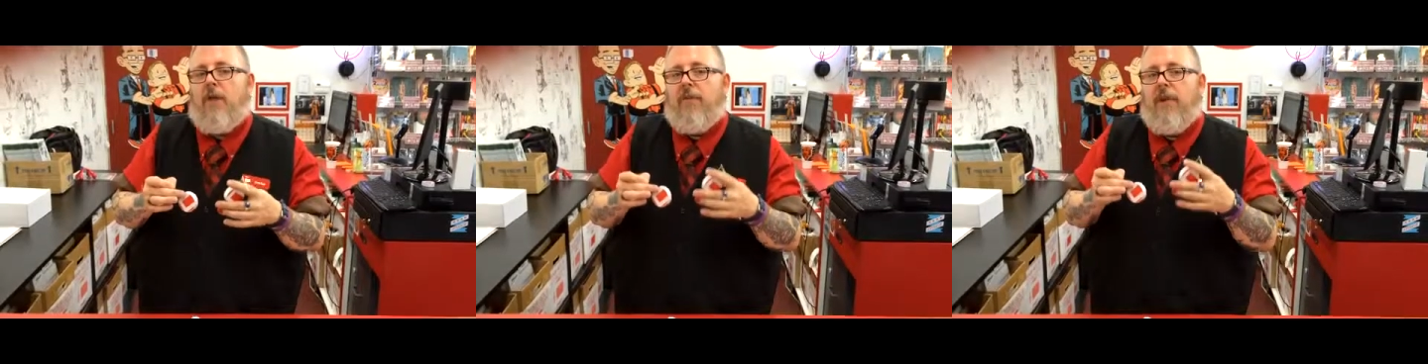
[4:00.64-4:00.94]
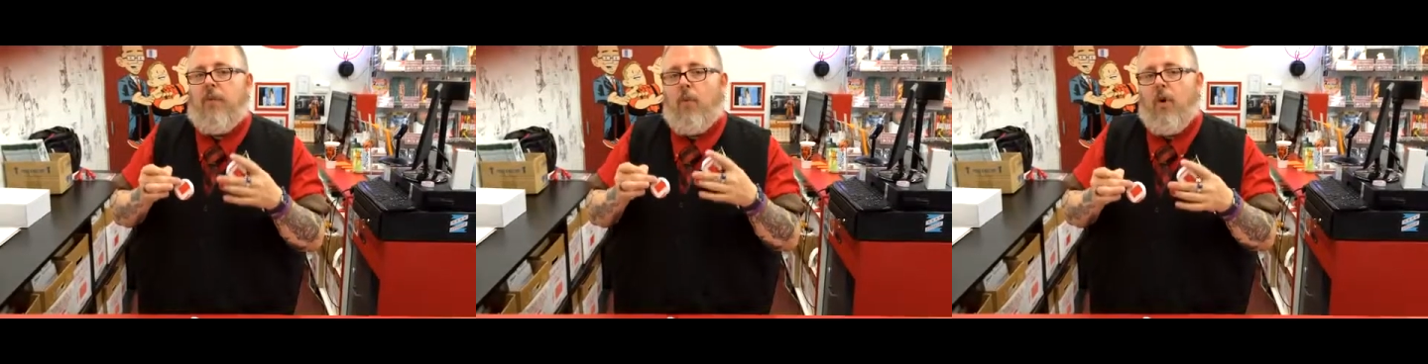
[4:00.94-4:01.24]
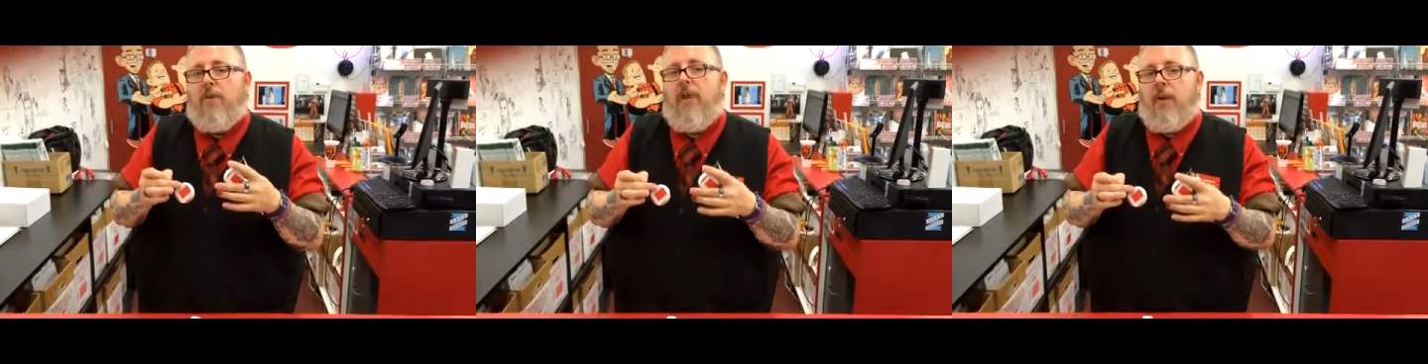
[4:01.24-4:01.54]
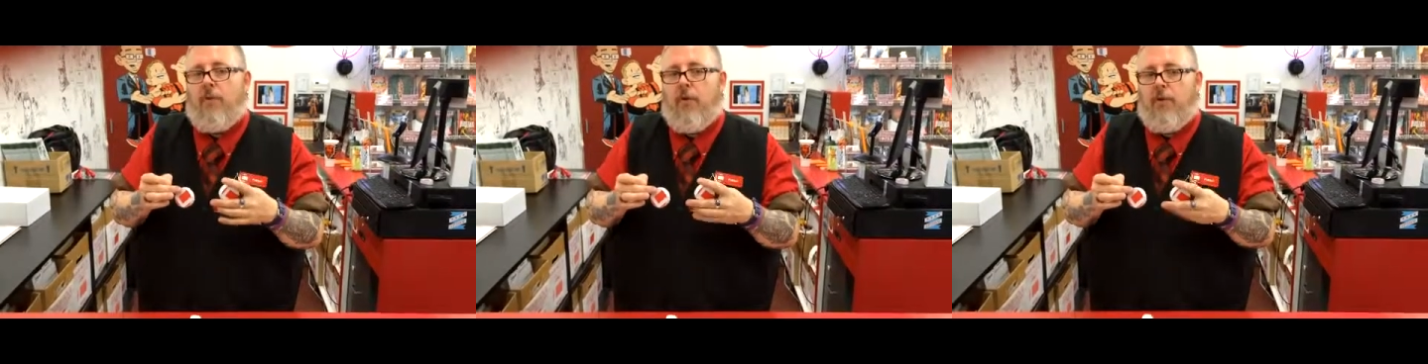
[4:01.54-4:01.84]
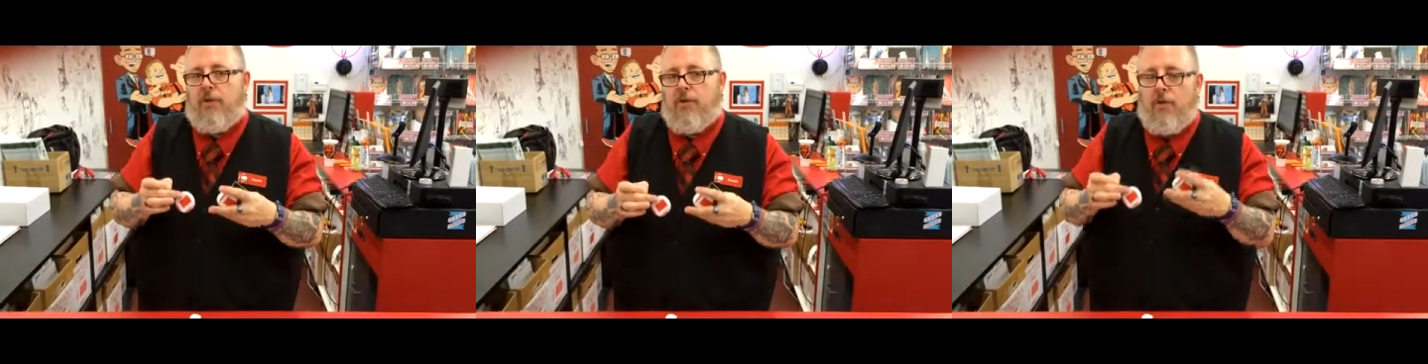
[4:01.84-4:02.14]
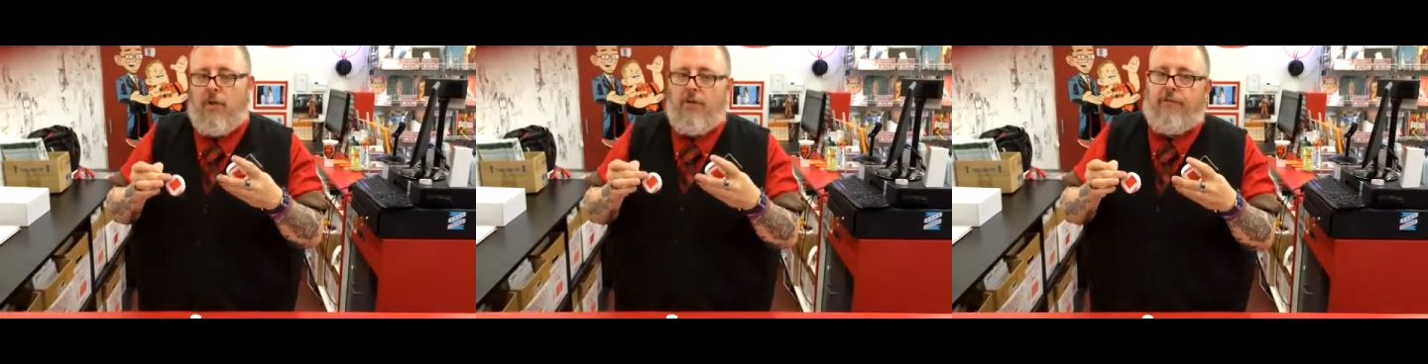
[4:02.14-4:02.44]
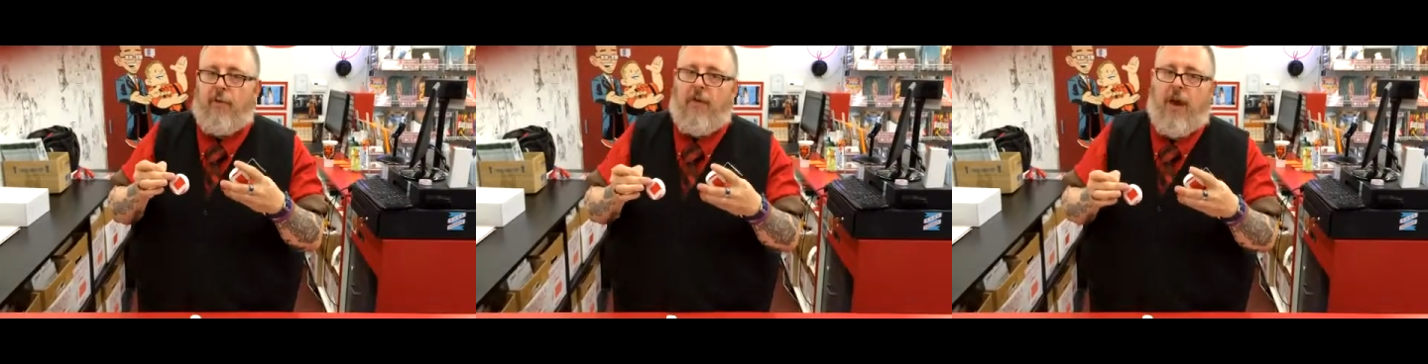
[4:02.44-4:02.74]
off any one time purchase
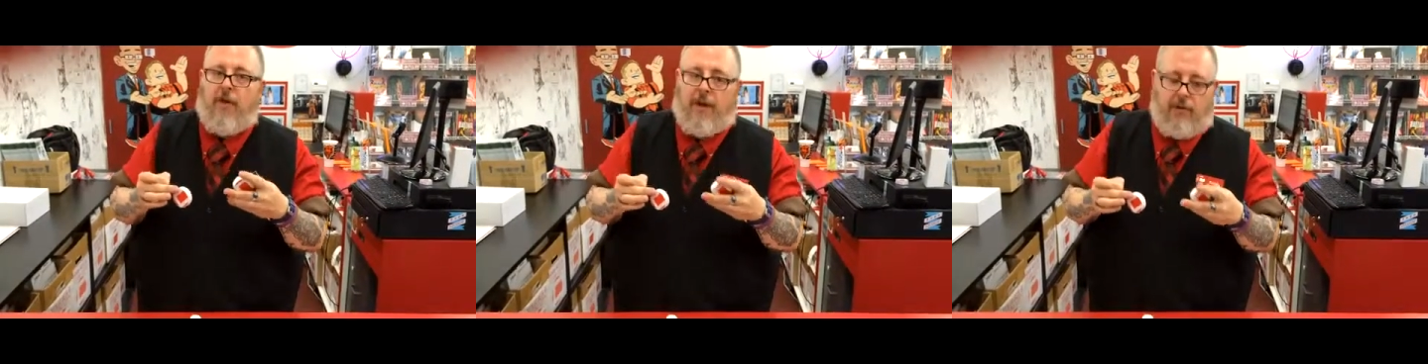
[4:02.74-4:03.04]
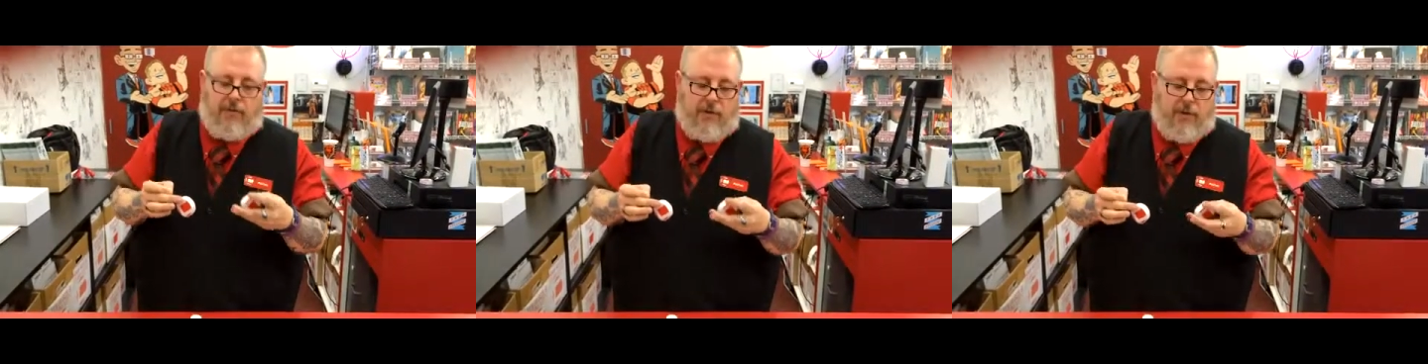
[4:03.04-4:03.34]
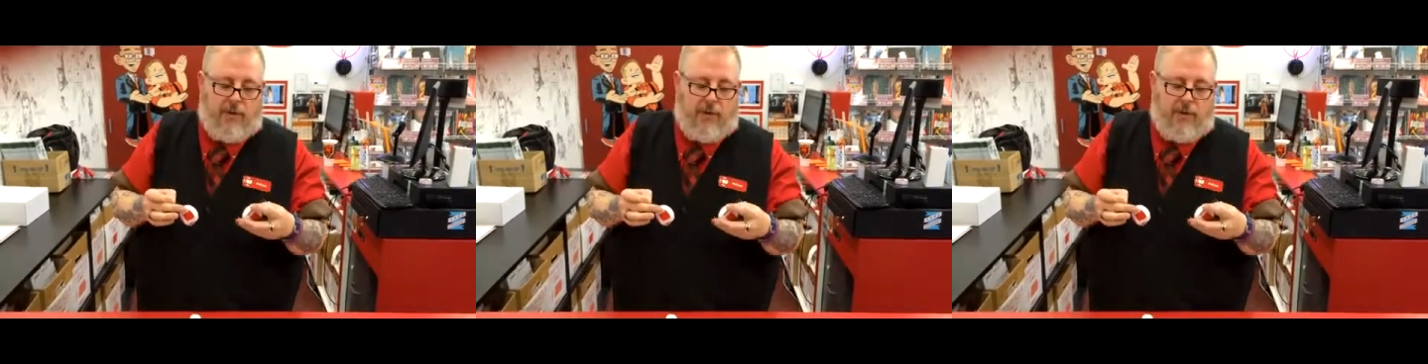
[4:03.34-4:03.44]
for the holidays.